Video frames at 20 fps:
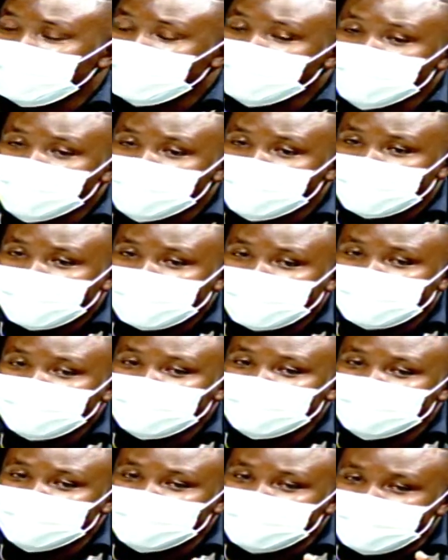Where
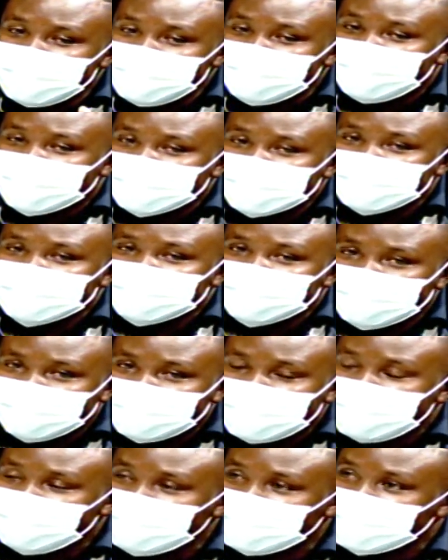did the importance of
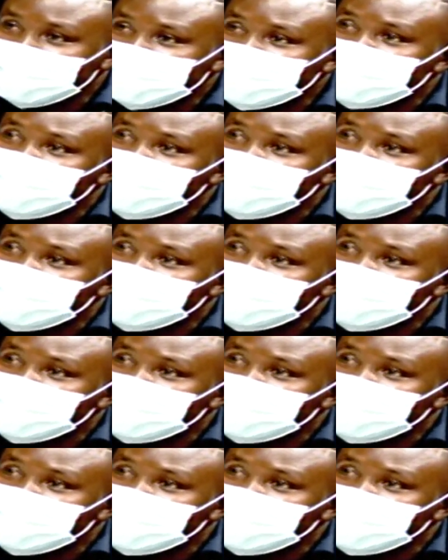having these